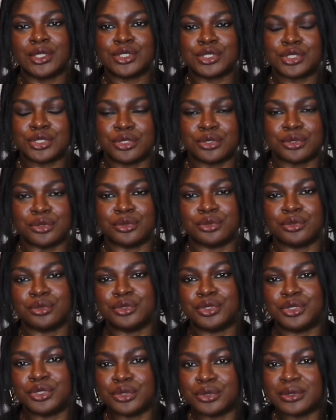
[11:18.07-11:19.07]
to
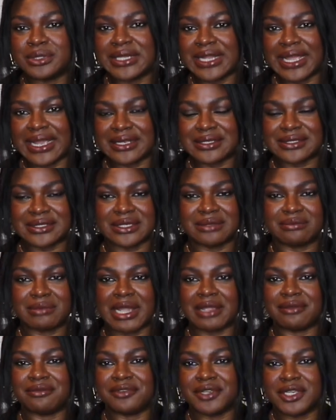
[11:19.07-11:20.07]
do next in
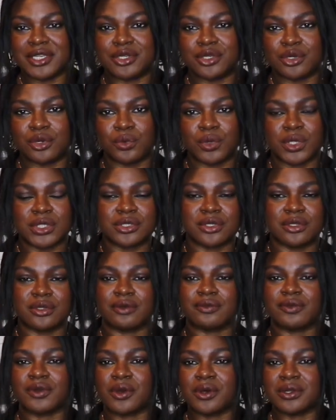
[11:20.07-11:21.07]
my video what sort
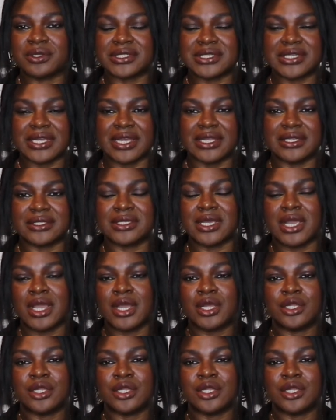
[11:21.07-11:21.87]
of content